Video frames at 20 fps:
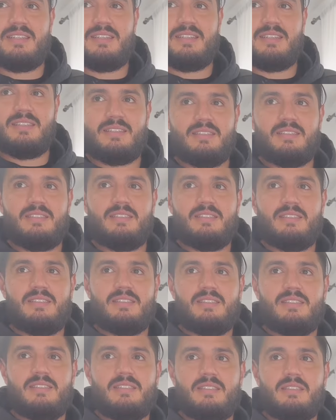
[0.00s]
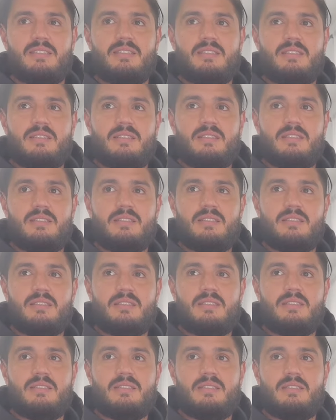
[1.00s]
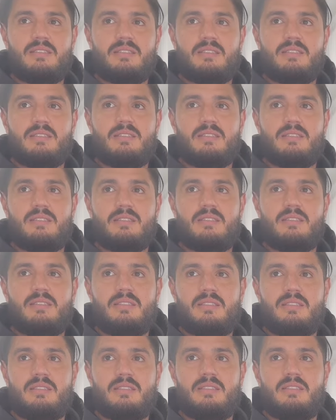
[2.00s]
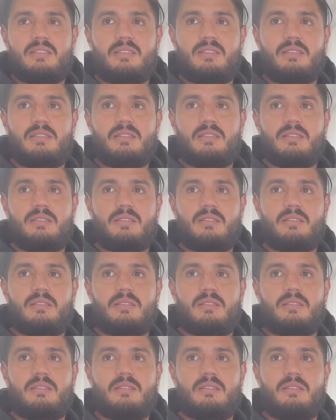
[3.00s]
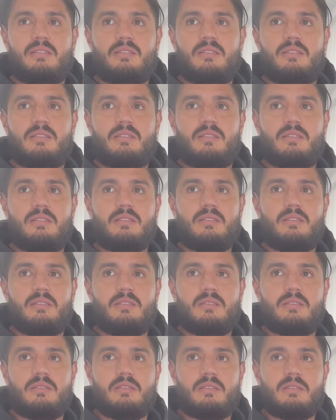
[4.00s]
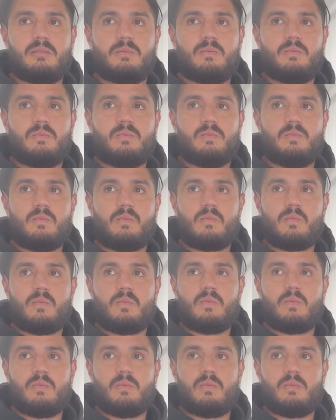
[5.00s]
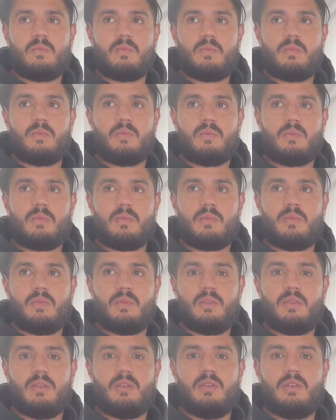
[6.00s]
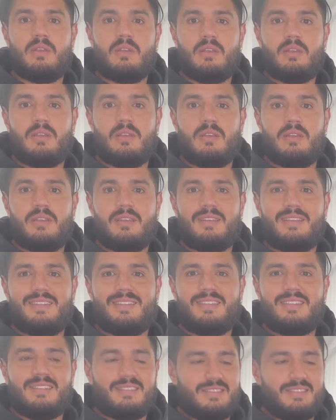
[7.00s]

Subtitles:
No words are spoken by the person on screen.